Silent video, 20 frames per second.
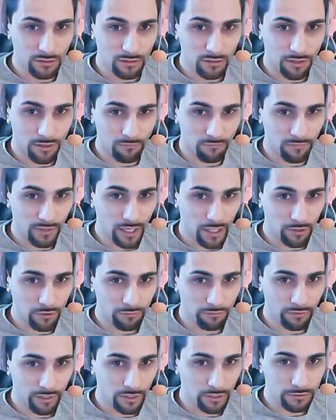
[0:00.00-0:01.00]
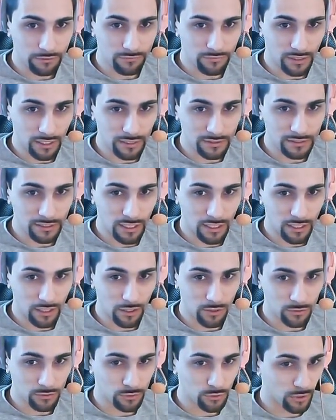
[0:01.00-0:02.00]
The very far the eye
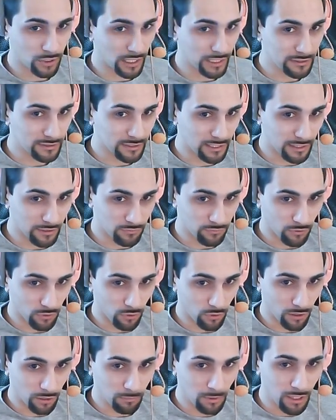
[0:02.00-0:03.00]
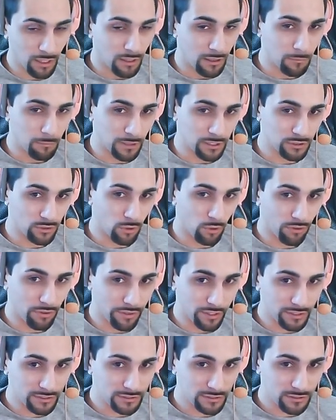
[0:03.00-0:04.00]
out, you can't get a follow-up. But on
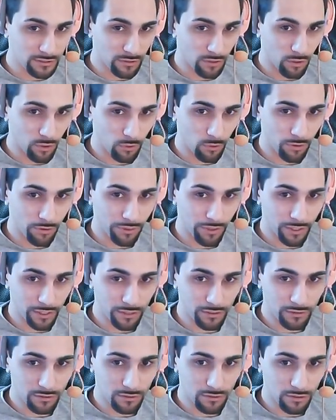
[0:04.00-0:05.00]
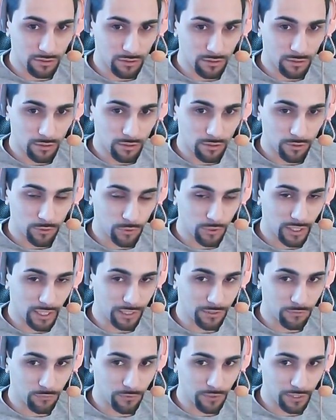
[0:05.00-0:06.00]
this whole thing, you
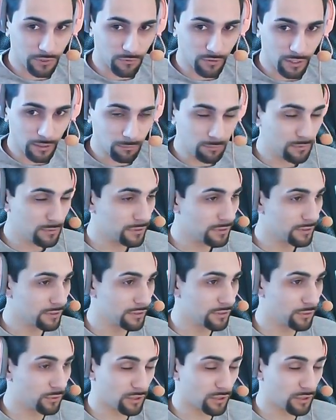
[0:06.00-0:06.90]
can re-grab, you